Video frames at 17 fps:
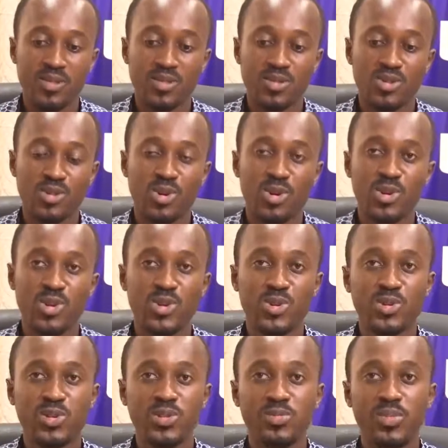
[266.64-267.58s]
So you
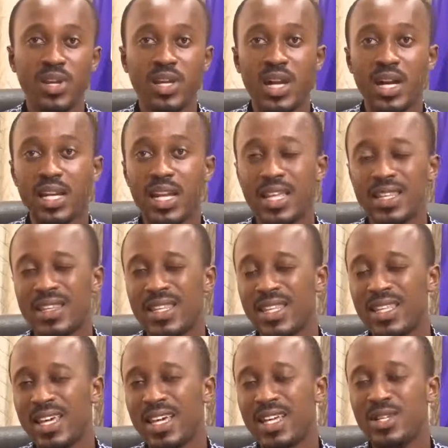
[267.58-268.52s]
could break an
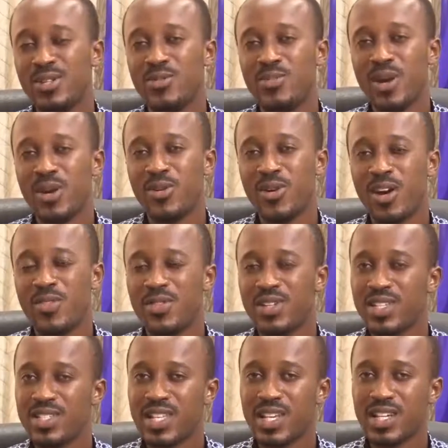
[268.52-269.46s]
ethic and you might not have
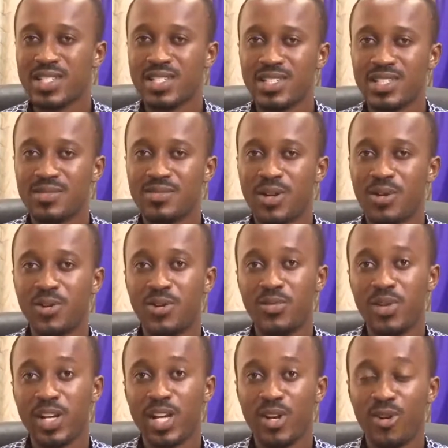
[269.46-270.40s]
any sanctions, but when you
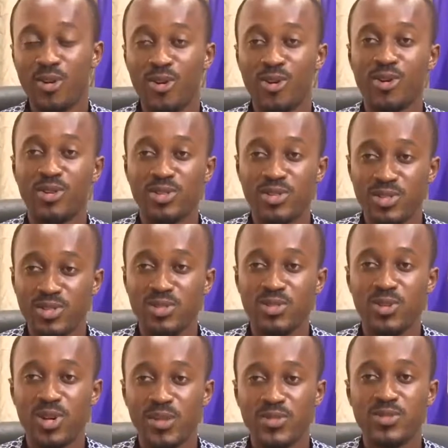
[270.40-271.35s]
break a law,
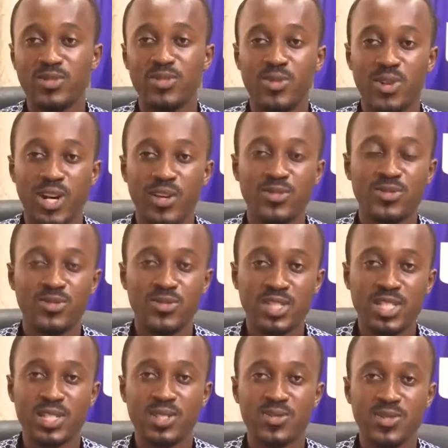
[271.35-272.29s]
you have to
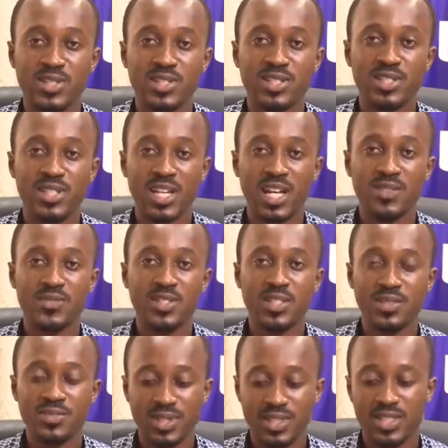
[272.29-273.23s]
deal with the
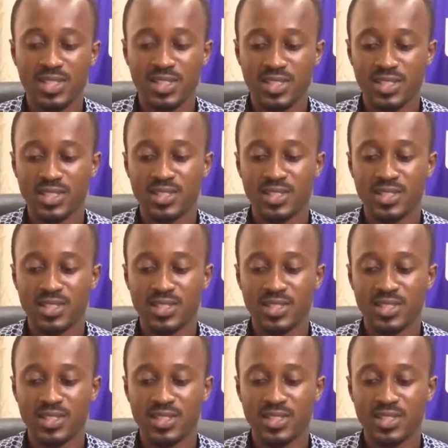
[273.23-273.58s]
governing body.